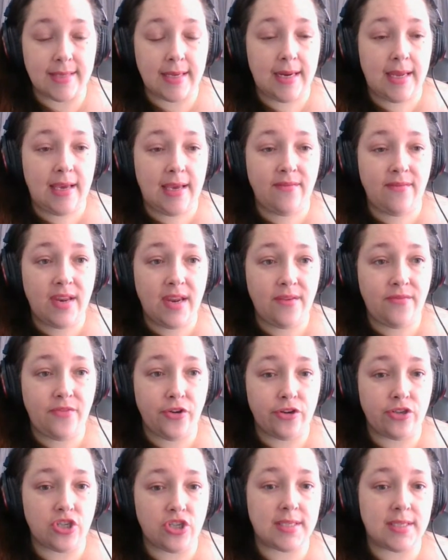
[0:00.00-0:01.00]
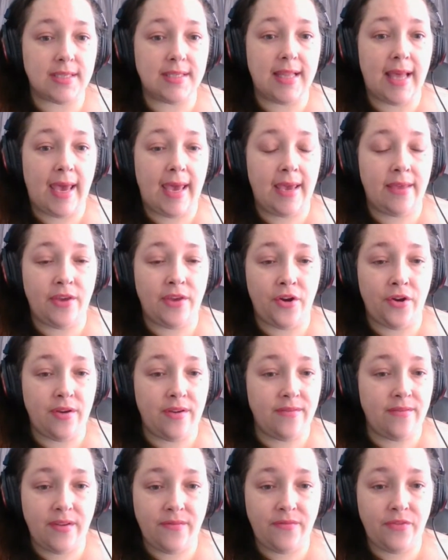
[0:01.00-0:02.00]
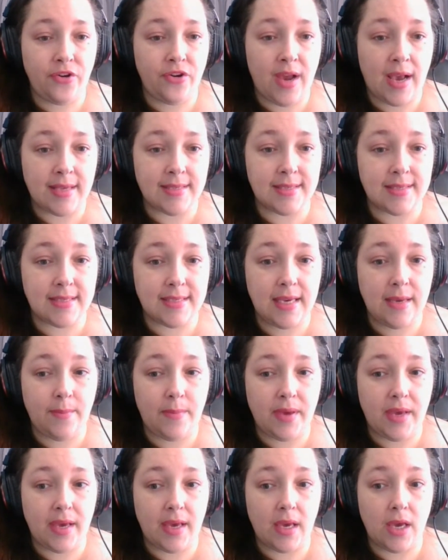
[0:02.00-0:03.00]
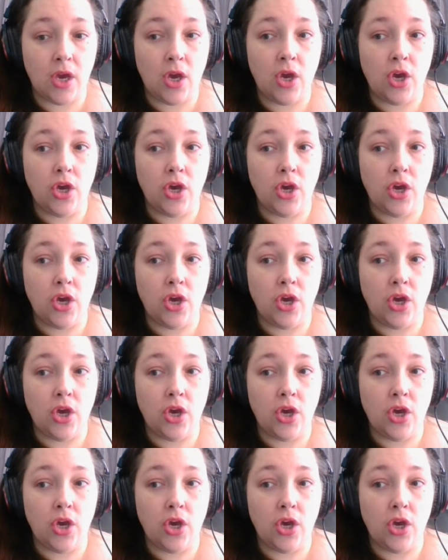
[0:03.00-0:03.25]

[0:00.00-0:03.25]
And even if you're just laying there, even if you're not sleeping,